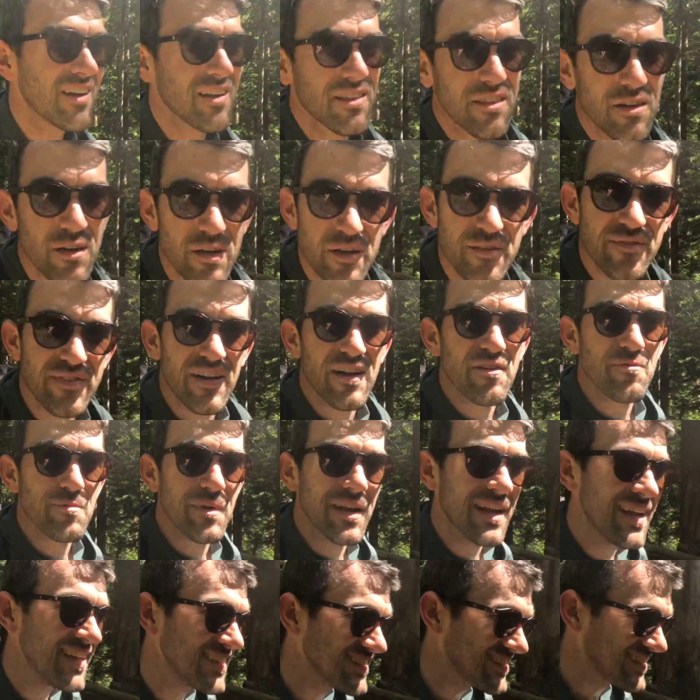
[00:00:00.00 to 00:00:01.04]
35
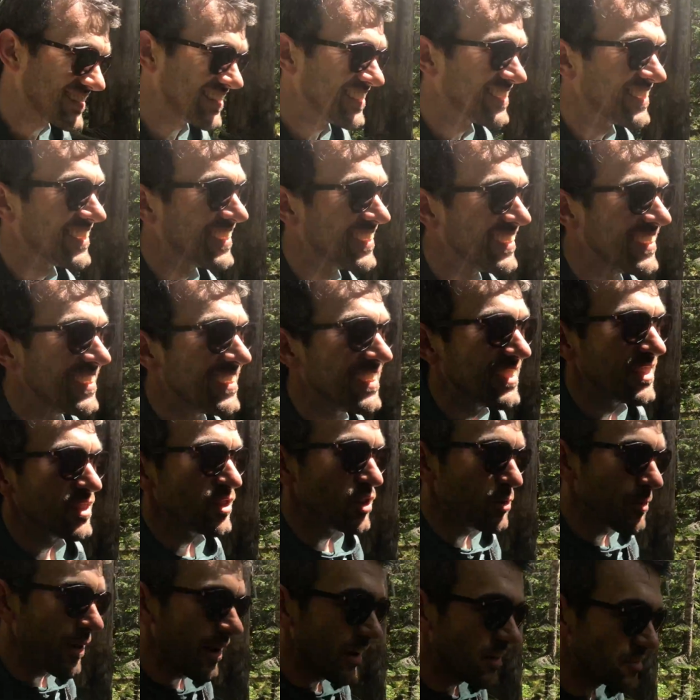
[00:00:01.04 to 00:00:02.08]
minutes,
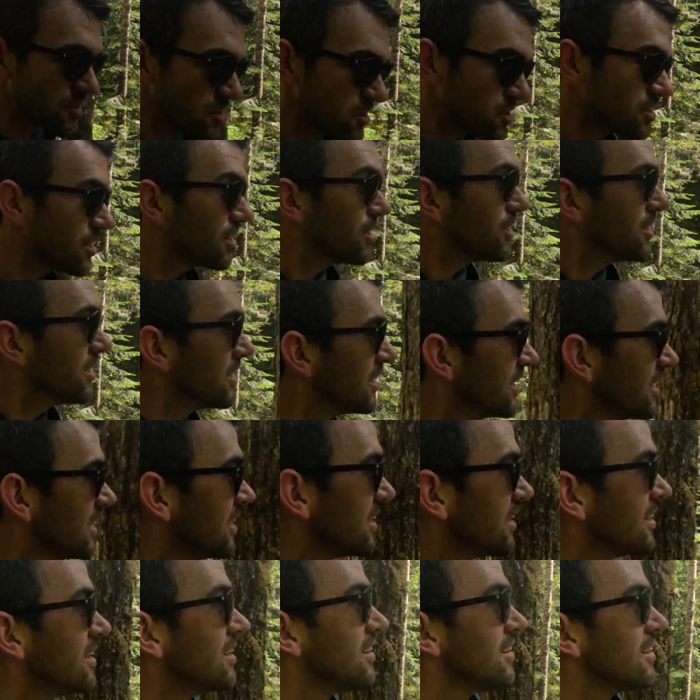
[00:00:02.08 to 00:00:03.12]
2 miles or so,
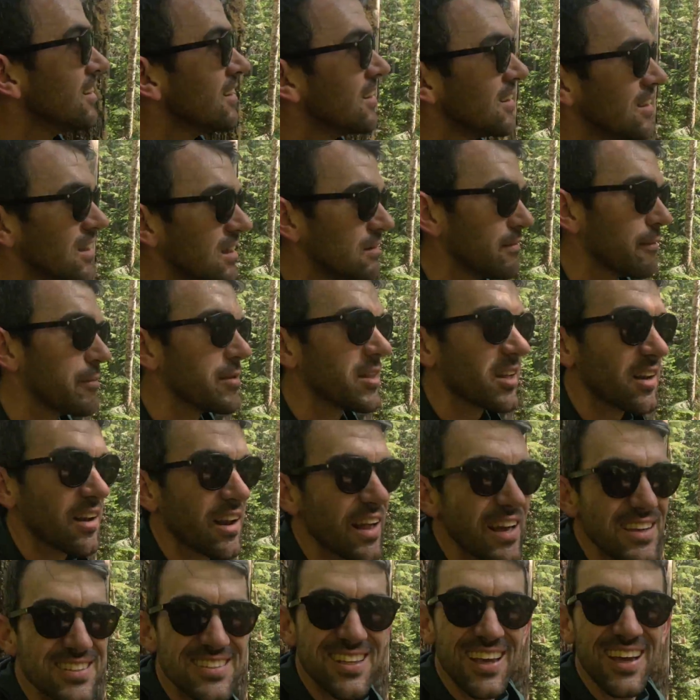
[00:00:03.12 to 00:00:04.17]
maybe a little
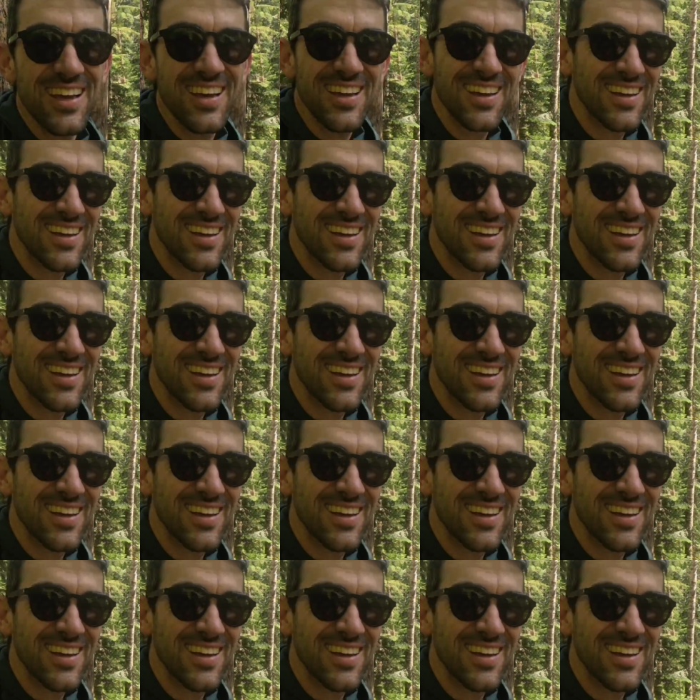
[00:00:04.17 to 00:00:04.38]
less.